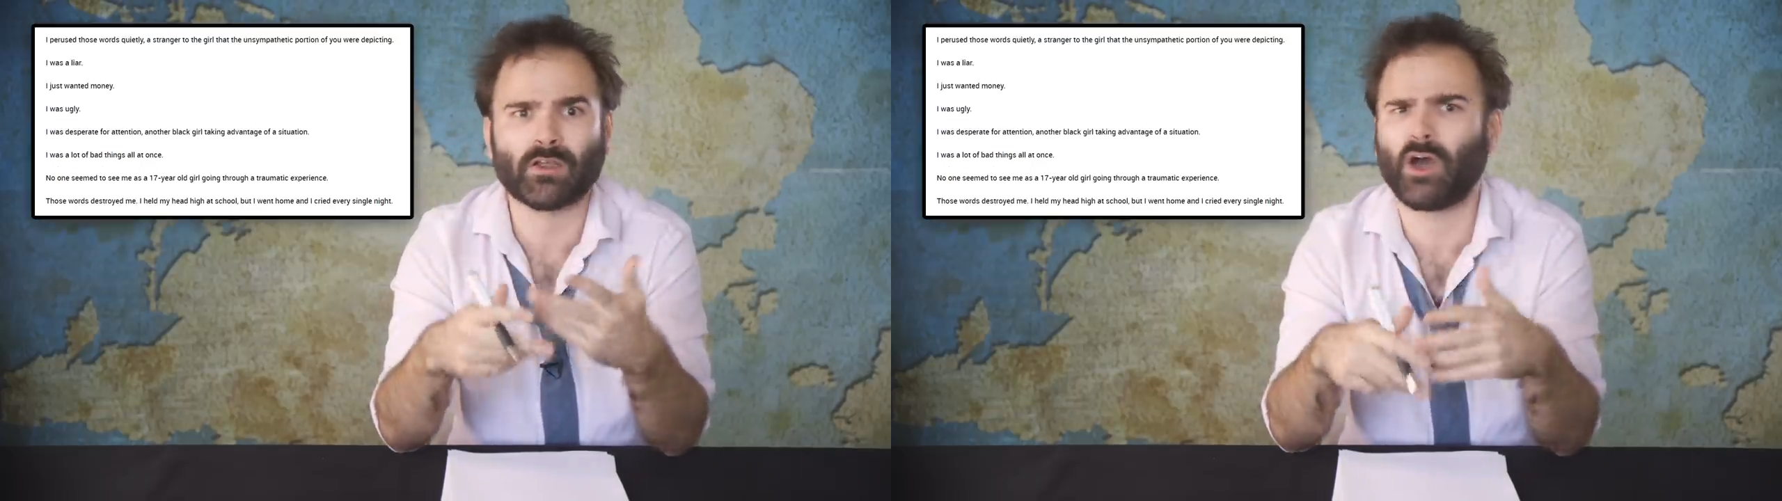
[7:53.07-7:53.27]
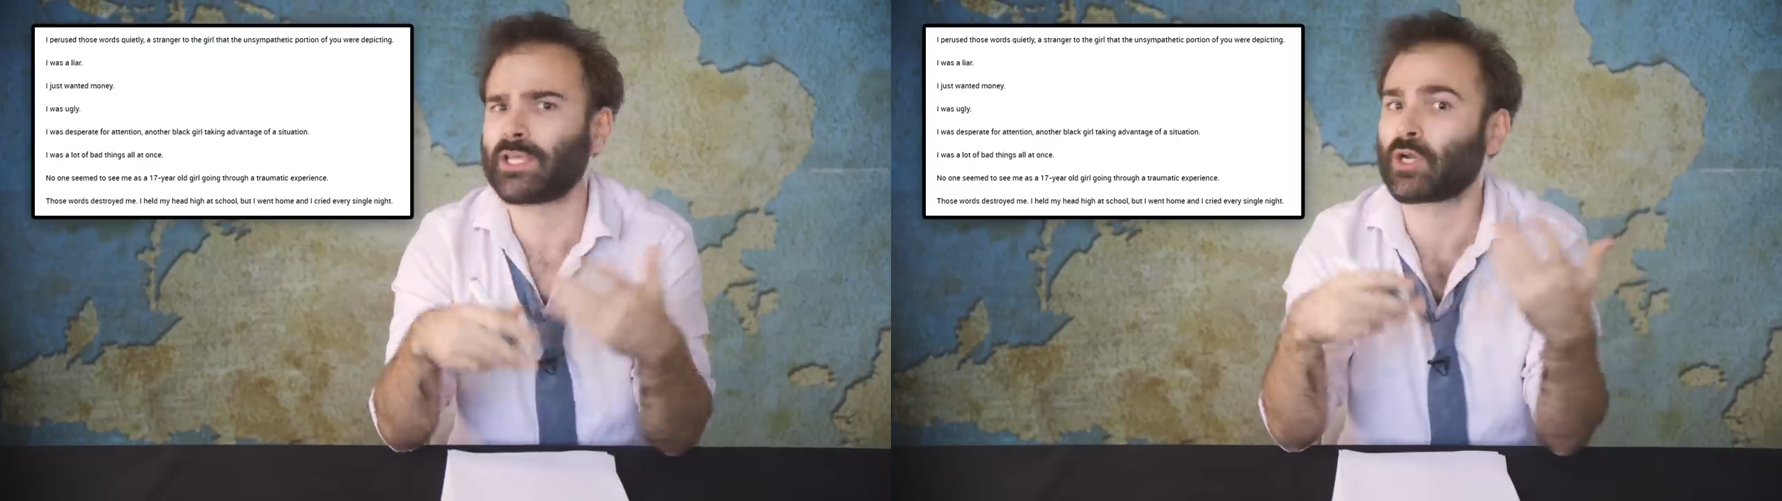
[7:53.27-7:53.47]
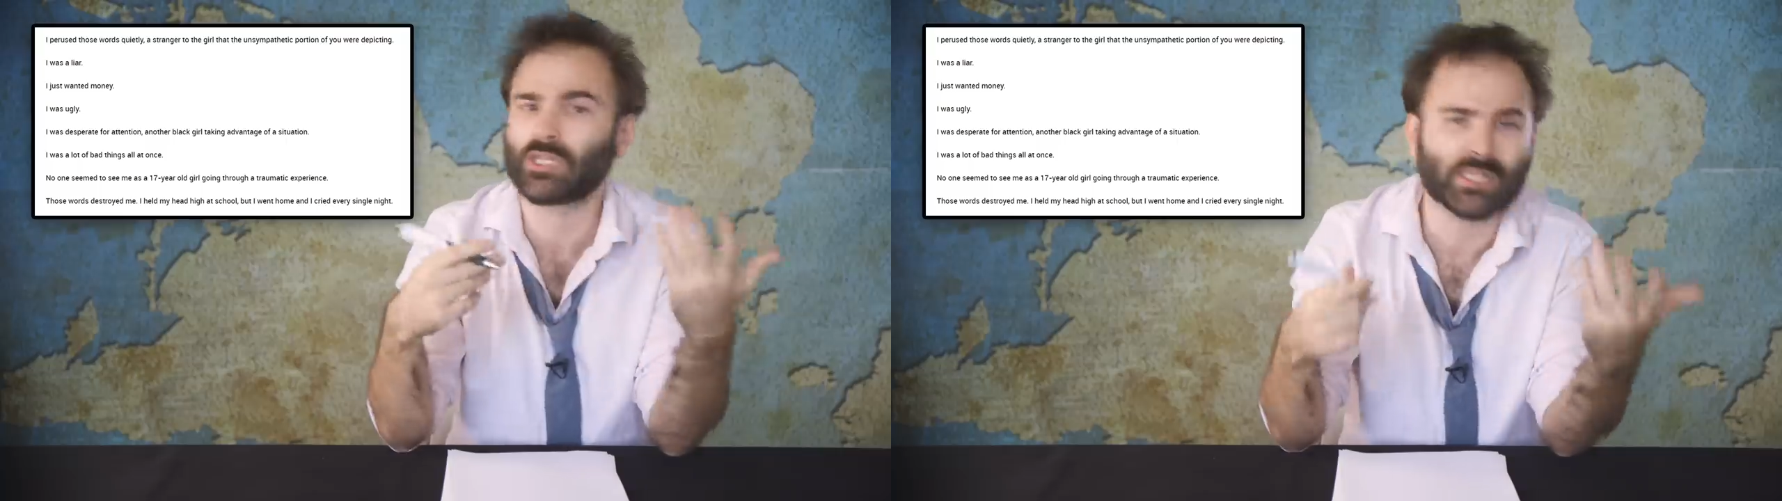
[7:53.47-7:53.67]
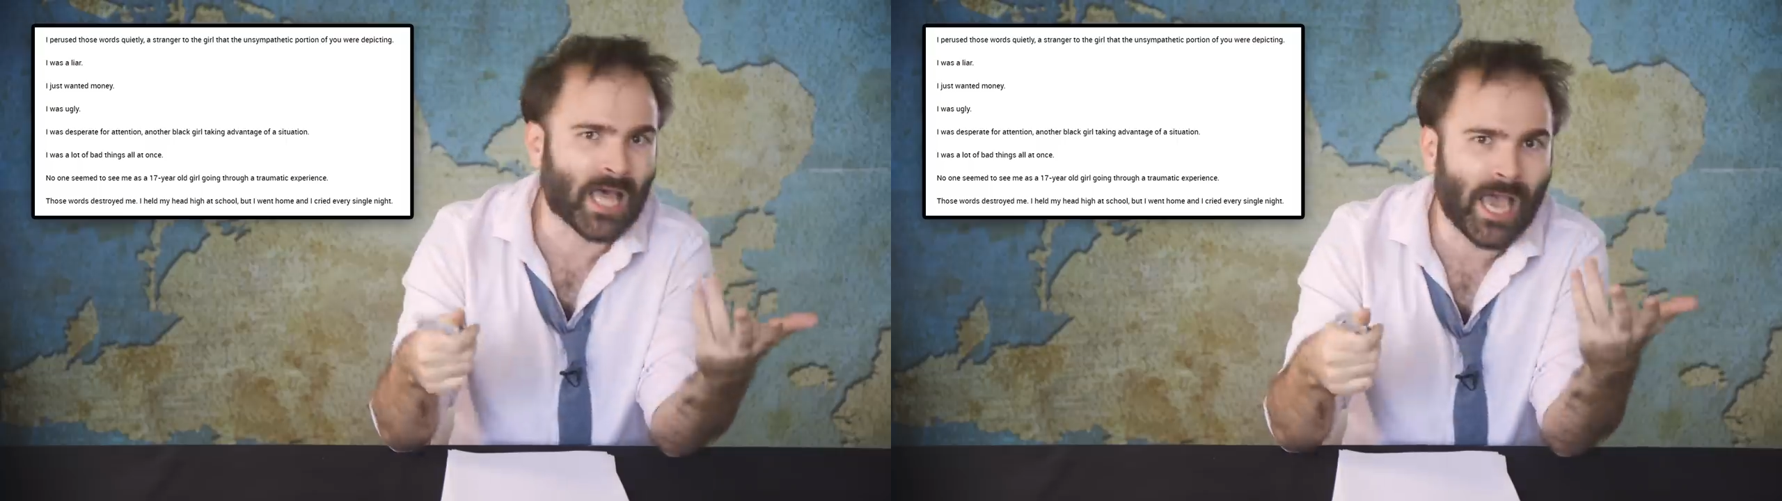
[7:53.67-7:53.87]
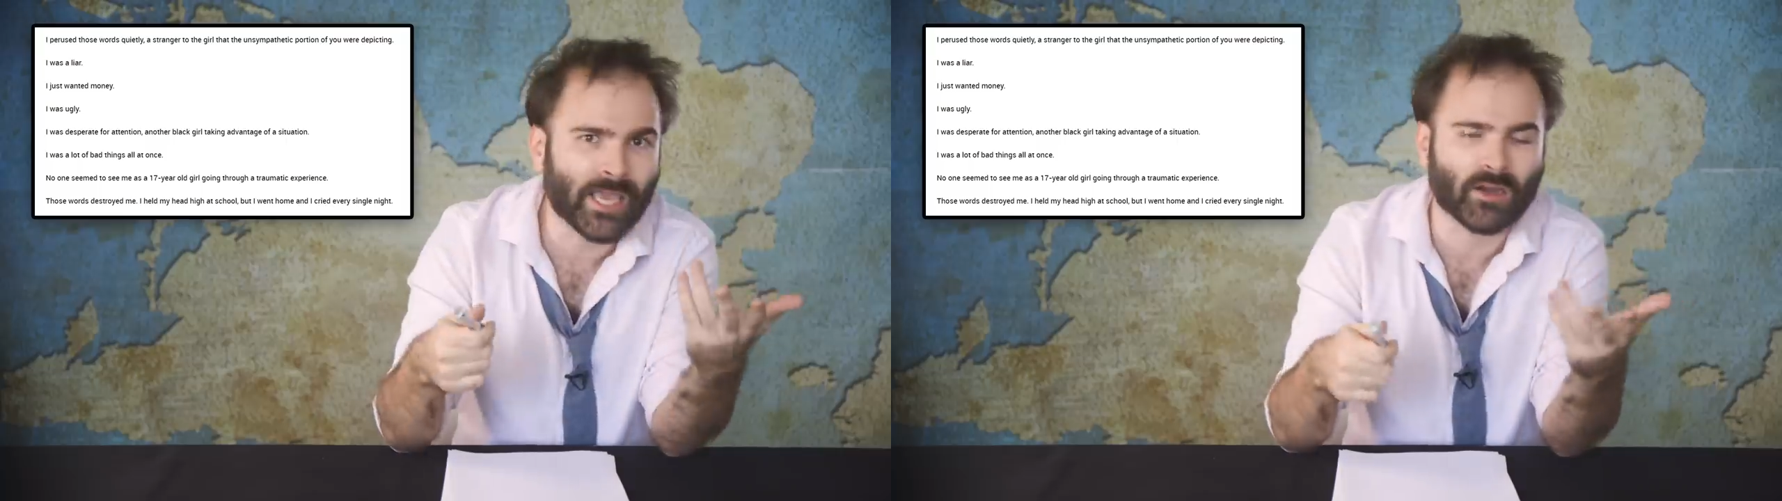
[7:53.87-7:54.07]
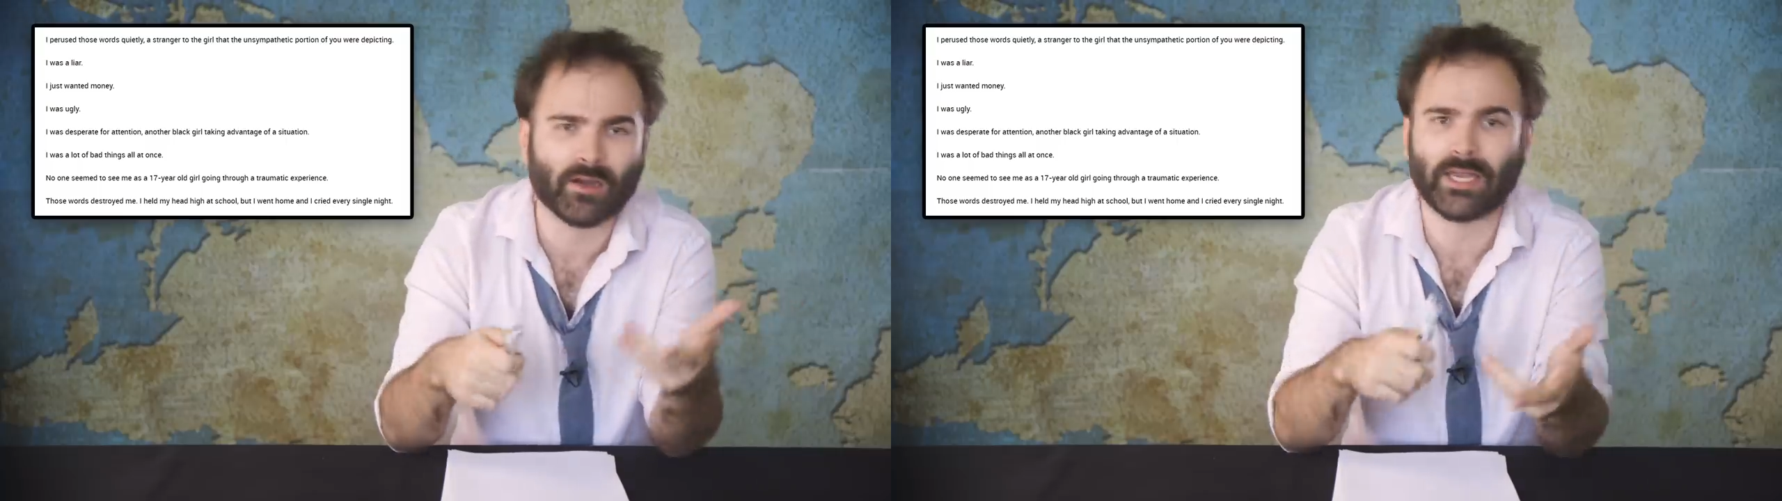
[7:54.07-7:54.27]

calling her a liar,